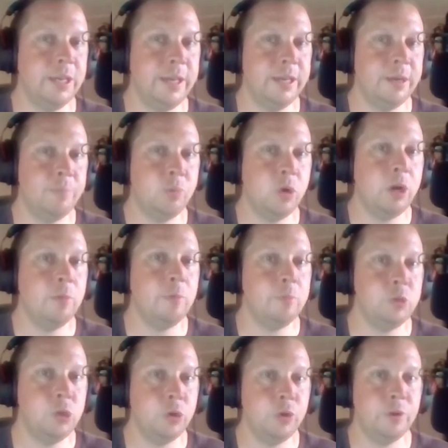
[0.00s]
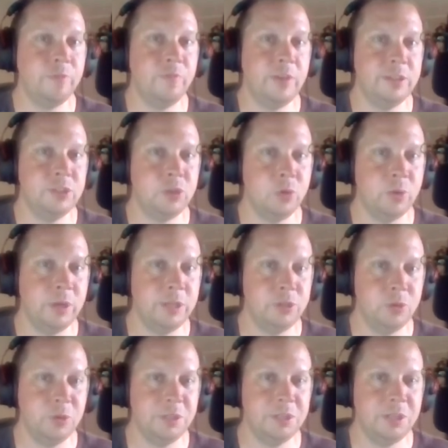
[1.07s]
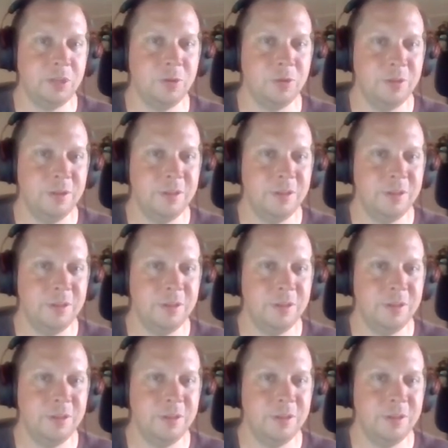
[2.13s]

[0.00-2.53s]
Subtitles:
and the problems you're going to face going into this deal.